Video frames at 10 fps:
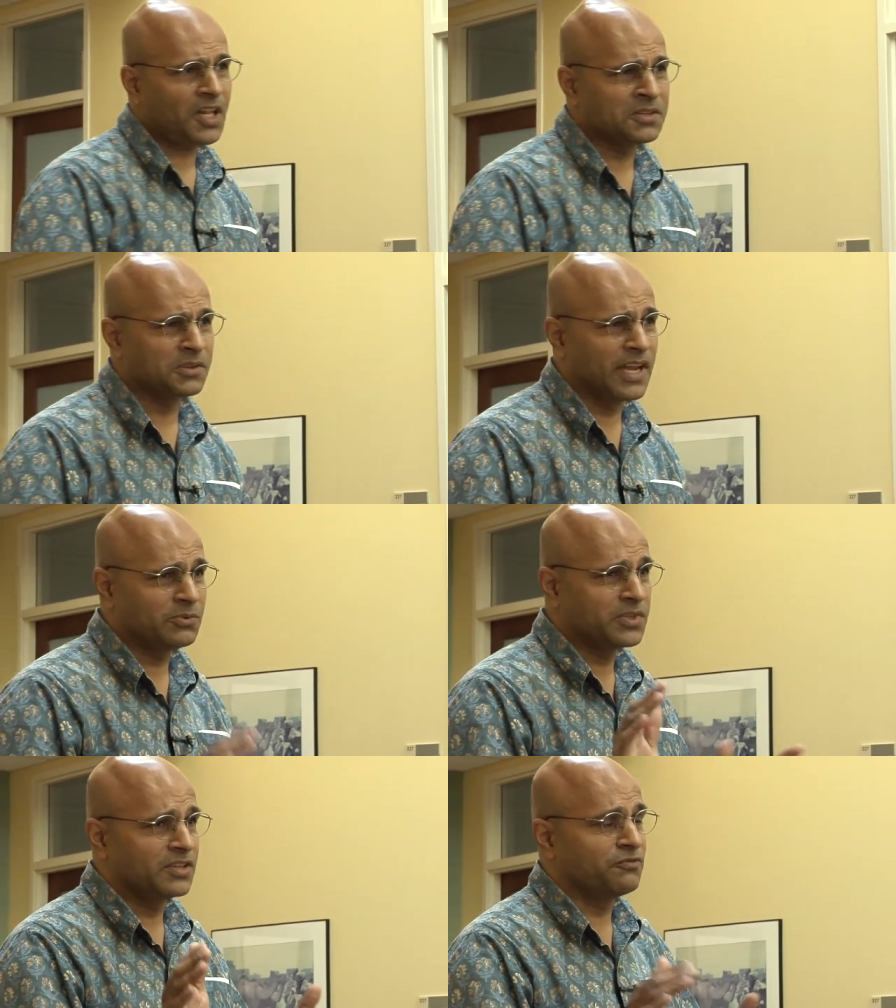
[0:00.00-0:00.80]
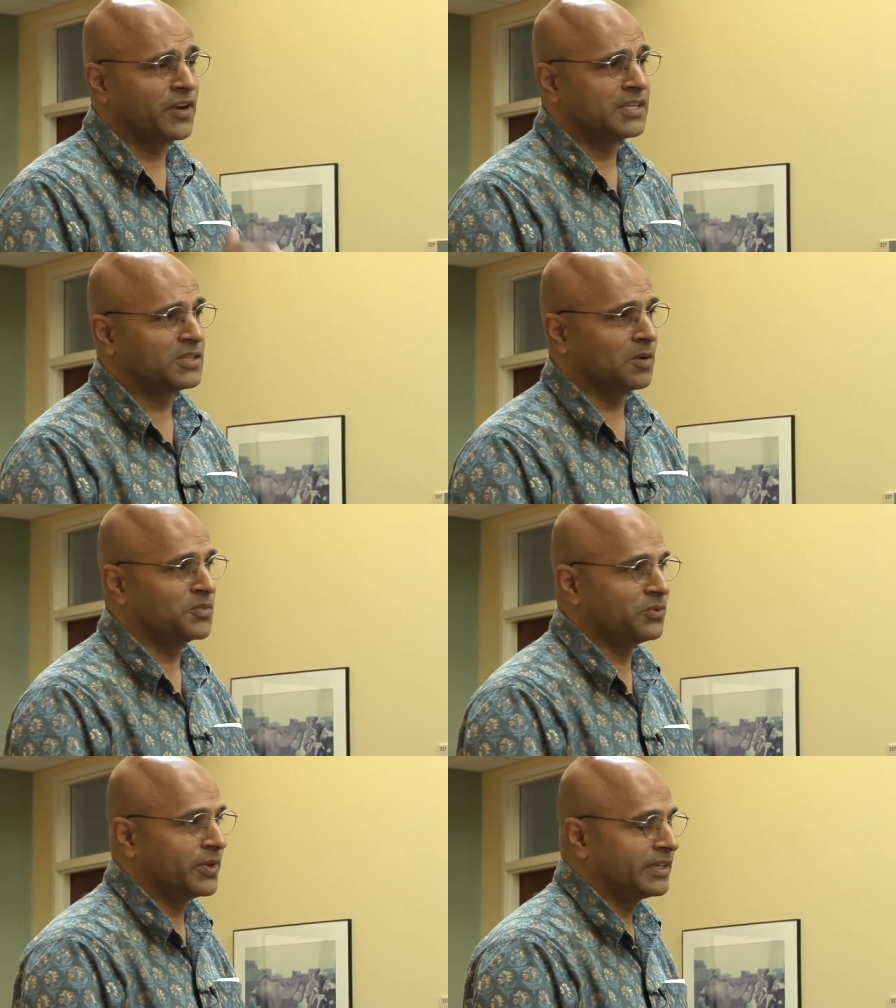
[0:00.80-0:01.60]
So that was his first
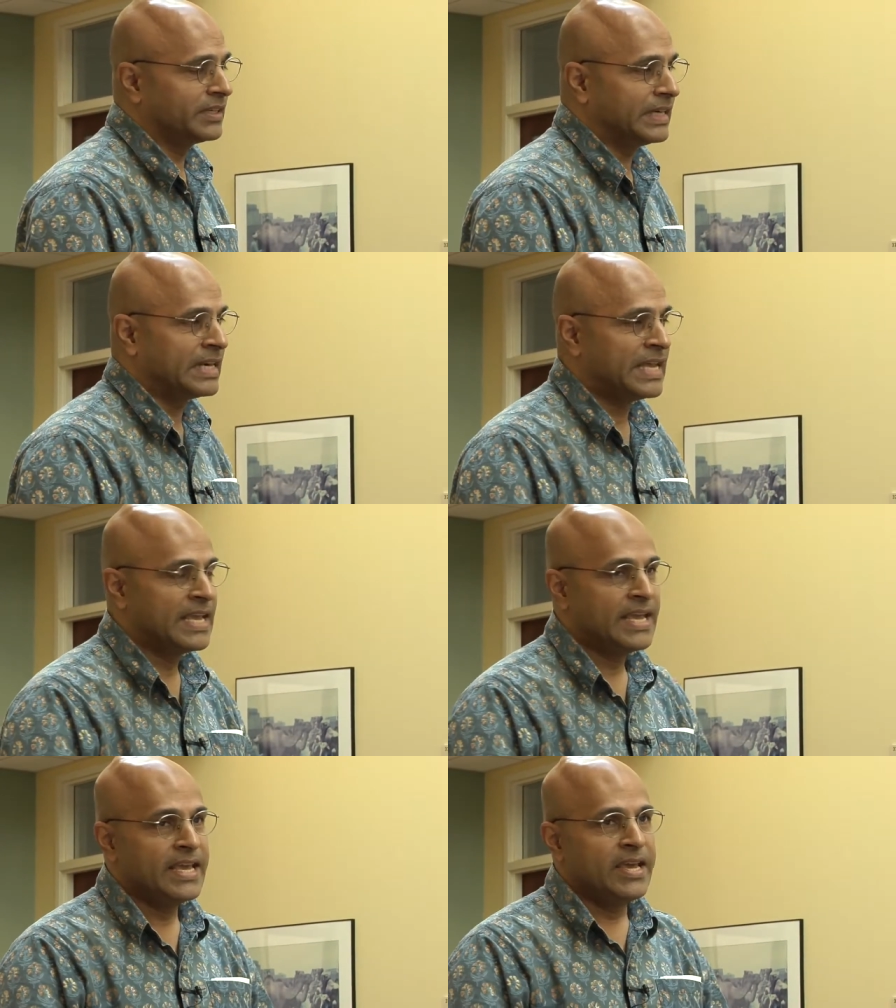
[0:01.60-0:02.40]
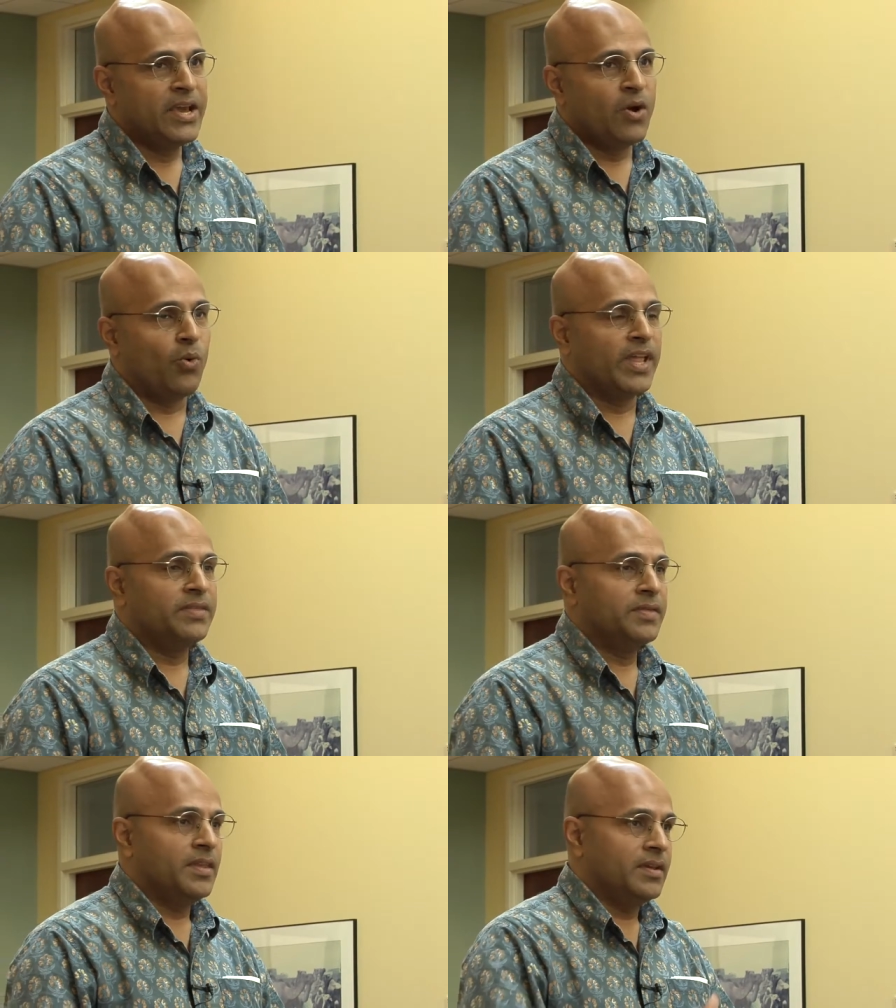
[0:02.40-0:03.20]
observation.
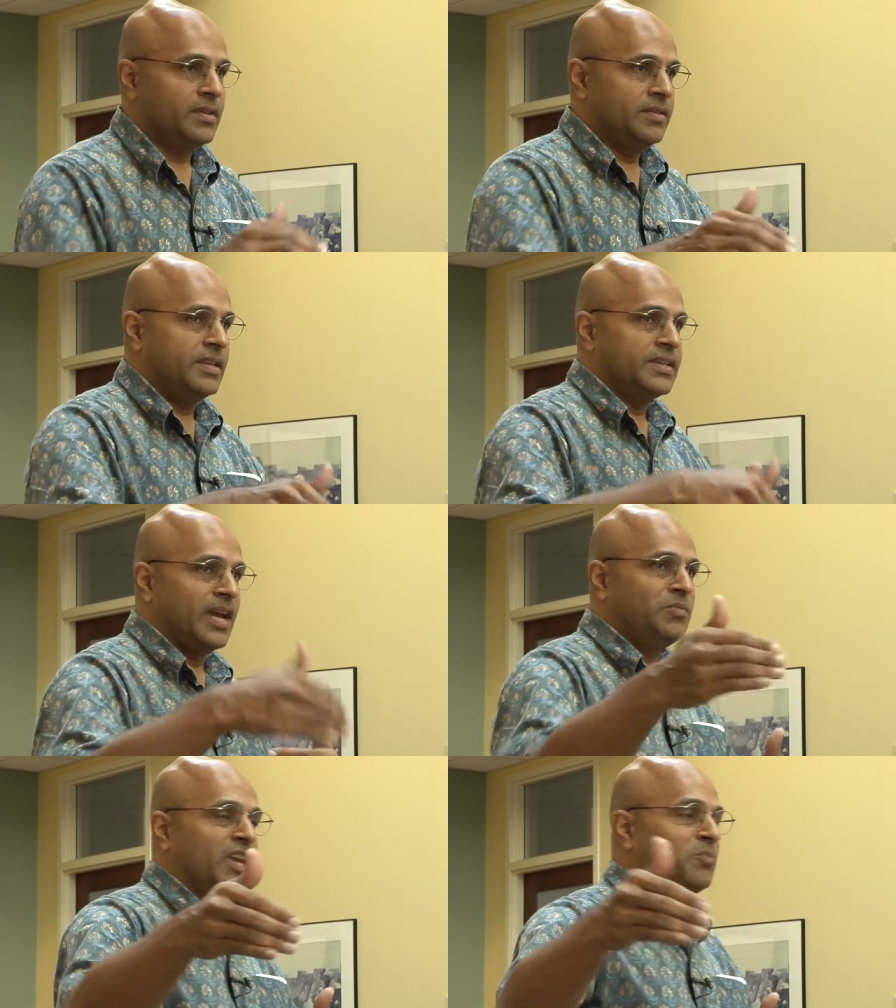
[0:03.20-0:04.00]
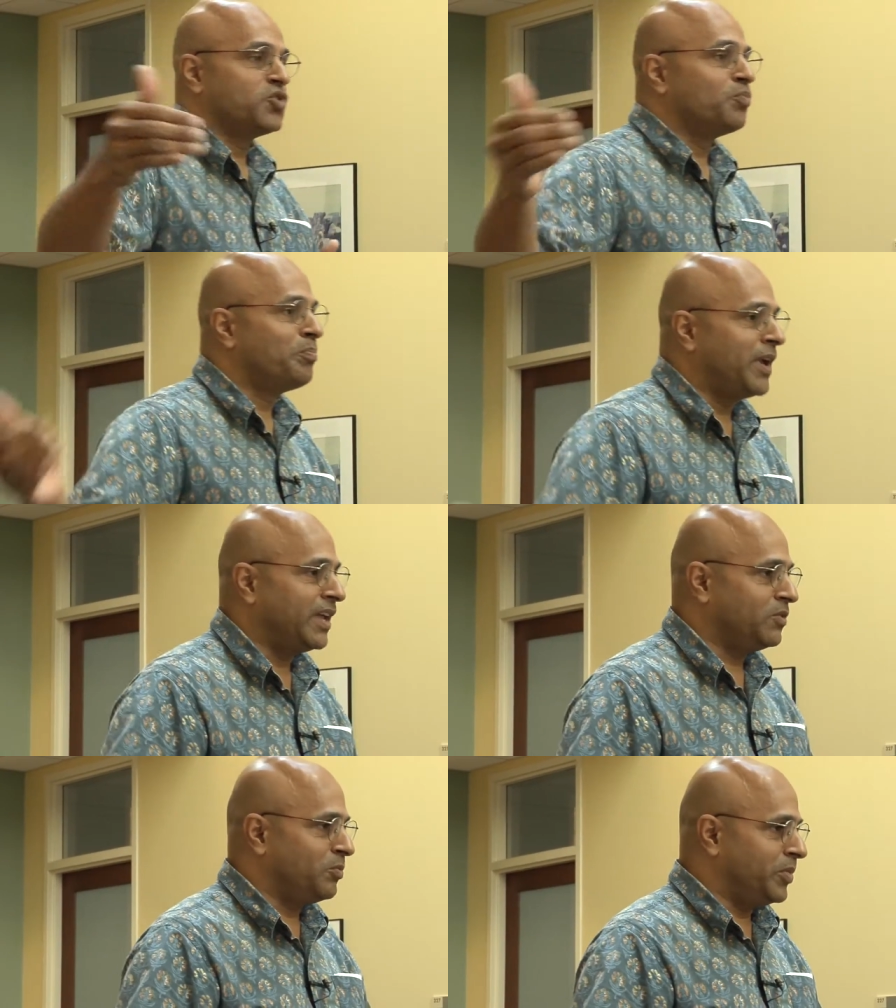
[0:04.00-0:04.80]
When the time came to
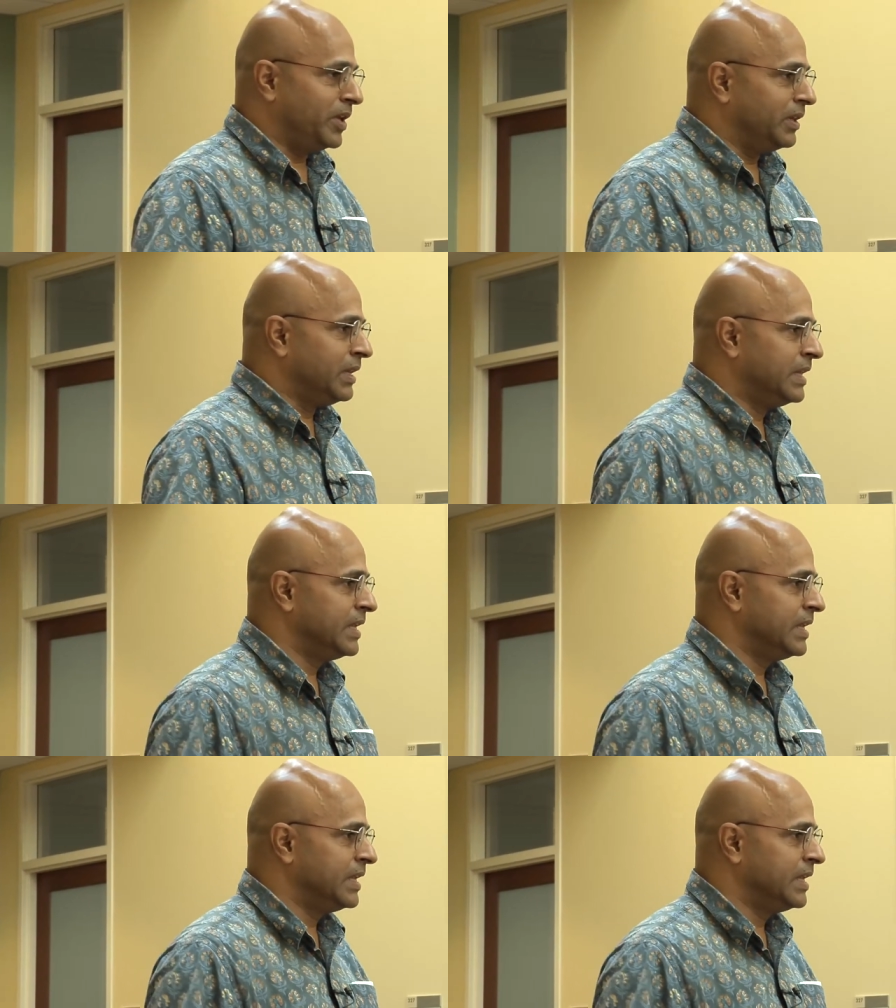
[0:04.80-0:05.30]
pay the bill,